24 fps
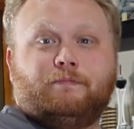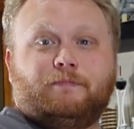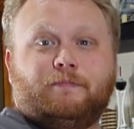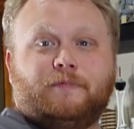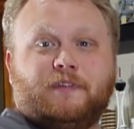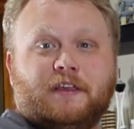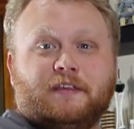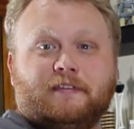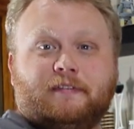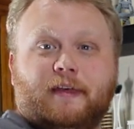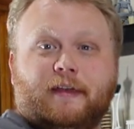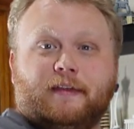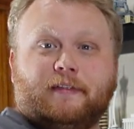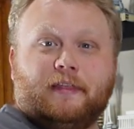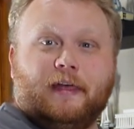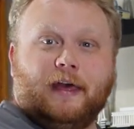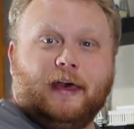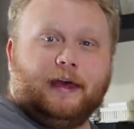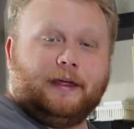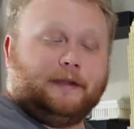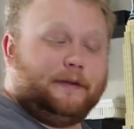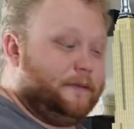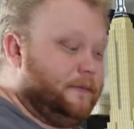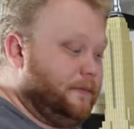Just like
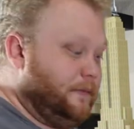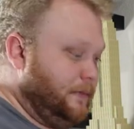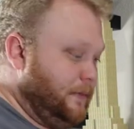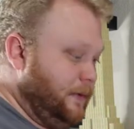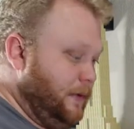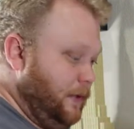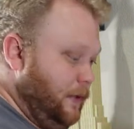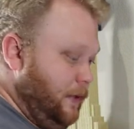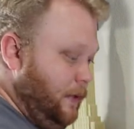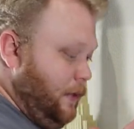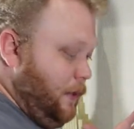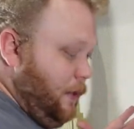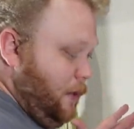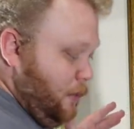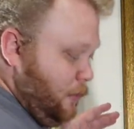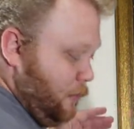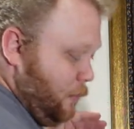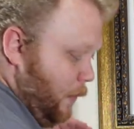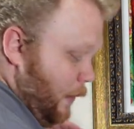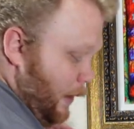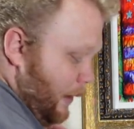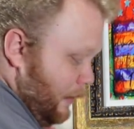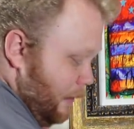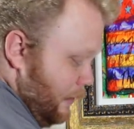that.
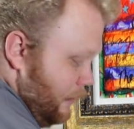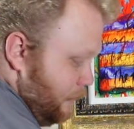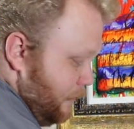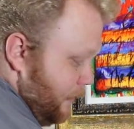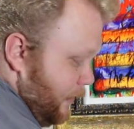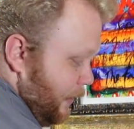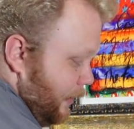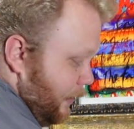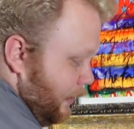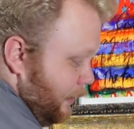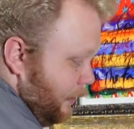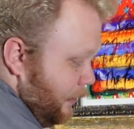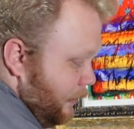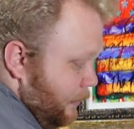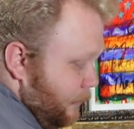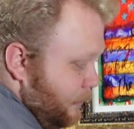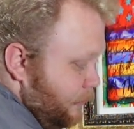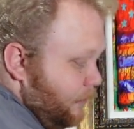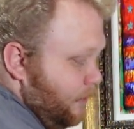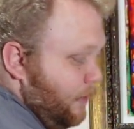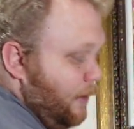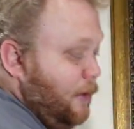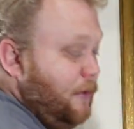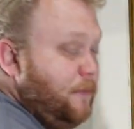12
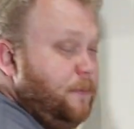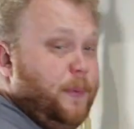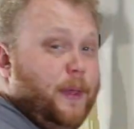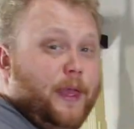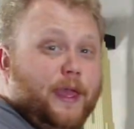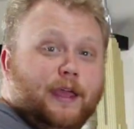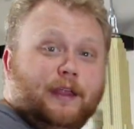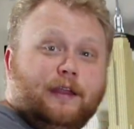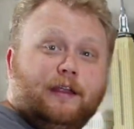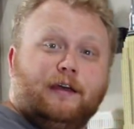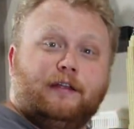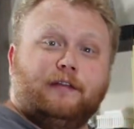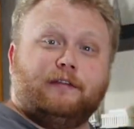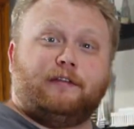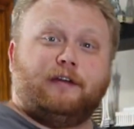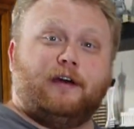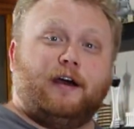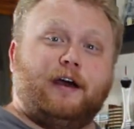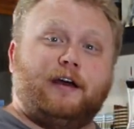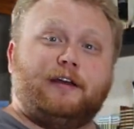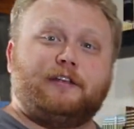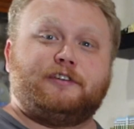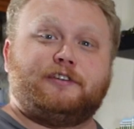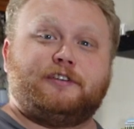years of being
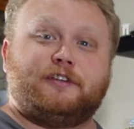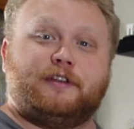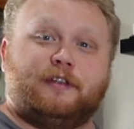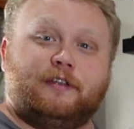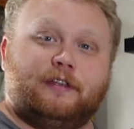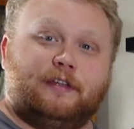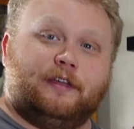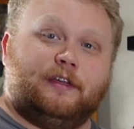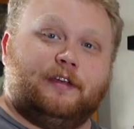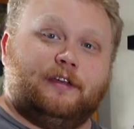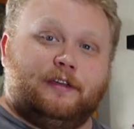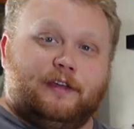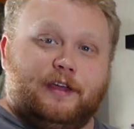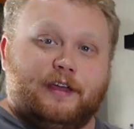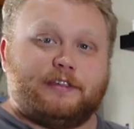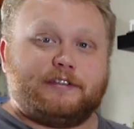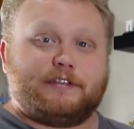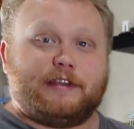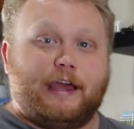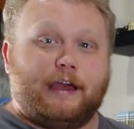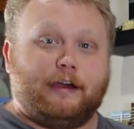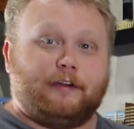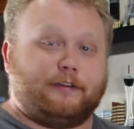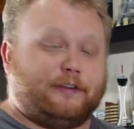untouched
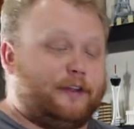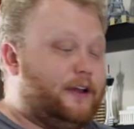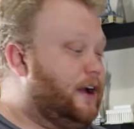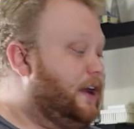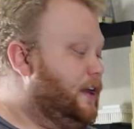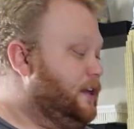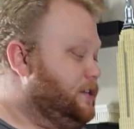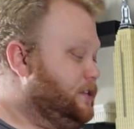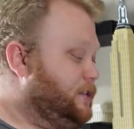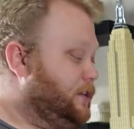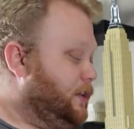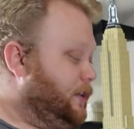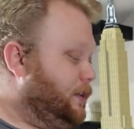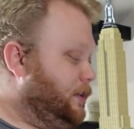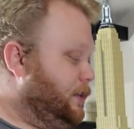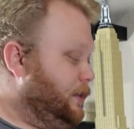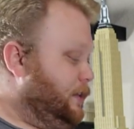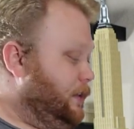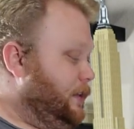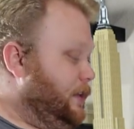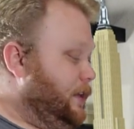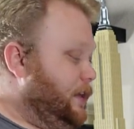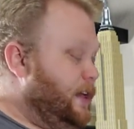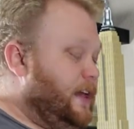is now touched.
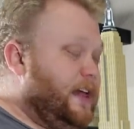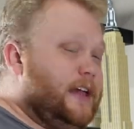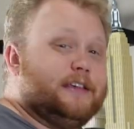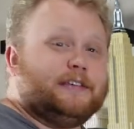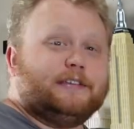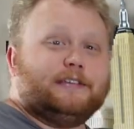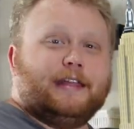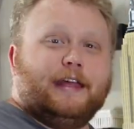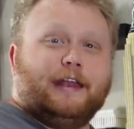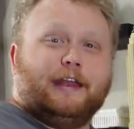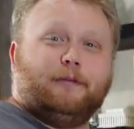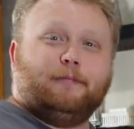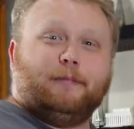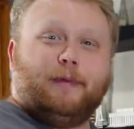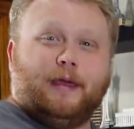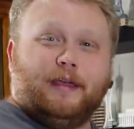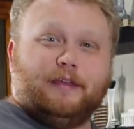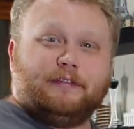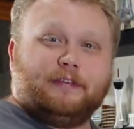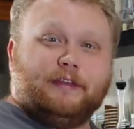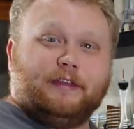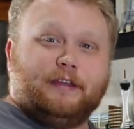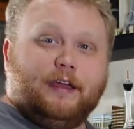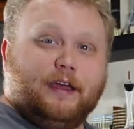Isn't that
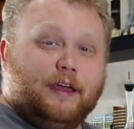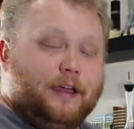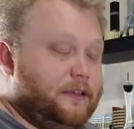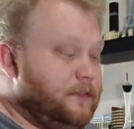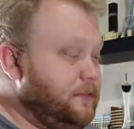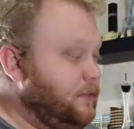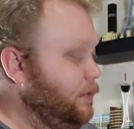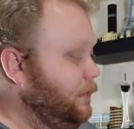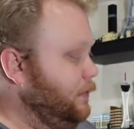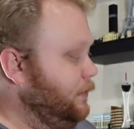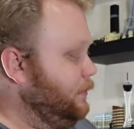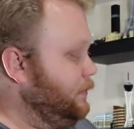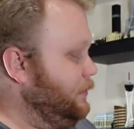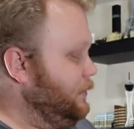amazing, guys?